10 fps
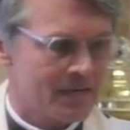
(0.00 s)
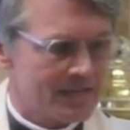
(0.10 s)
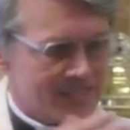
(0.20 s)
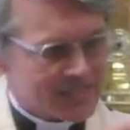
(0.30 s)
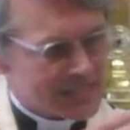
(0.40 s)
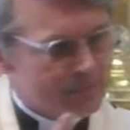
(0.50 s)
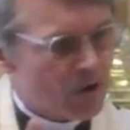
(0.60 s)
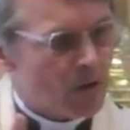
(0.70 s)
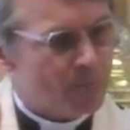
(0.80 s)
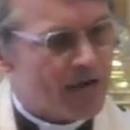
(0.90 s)
He sends them
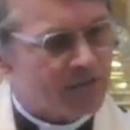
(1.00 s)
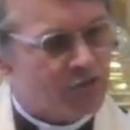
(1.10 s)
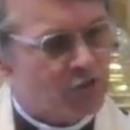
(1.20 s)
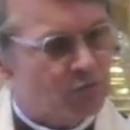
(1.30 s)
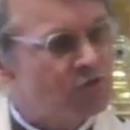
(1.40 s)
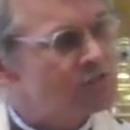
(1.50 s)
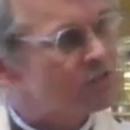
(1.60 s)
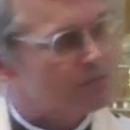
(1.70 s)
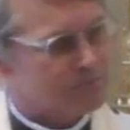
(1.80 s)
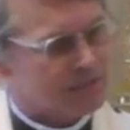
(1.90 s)
all back to
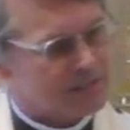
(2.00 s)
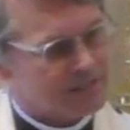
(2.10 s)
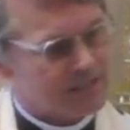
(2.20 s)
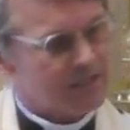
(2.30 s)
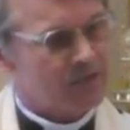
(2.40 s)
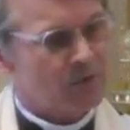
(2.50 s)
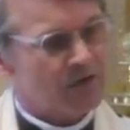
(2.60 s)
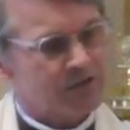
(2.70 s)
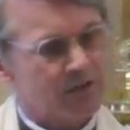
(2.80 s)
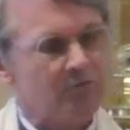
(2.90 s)
Jerusalem, to the city
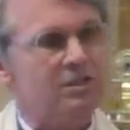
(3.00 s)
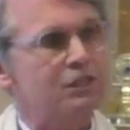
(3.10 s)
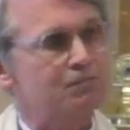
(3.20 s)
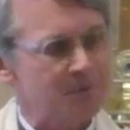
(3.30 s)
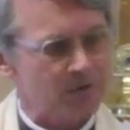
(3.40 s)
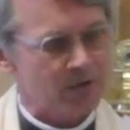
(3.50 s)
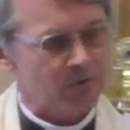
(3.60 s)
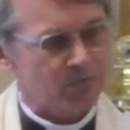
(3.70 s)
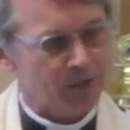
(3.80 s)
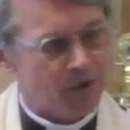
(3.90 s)
where his Holy Spirit
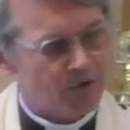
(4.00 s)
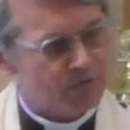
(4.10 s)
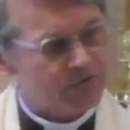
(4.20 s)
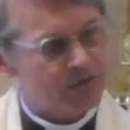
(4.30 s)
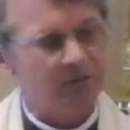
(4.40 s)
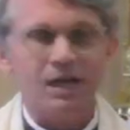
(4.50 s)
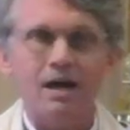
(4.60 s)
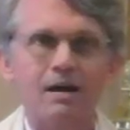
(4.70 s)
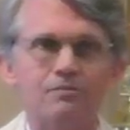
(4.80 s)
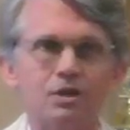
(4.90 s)
will blow through their
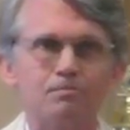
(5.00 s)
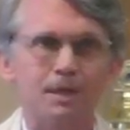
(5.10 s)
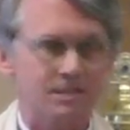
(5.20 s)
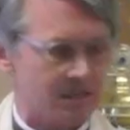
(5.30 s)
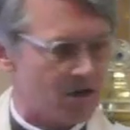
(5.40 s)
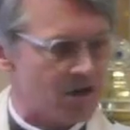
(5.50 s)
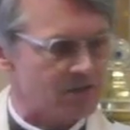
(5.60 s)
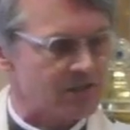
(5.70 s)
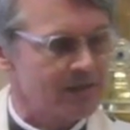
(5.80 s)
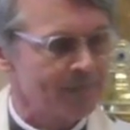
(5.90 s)
lives on
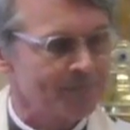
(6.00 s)
Pentecost.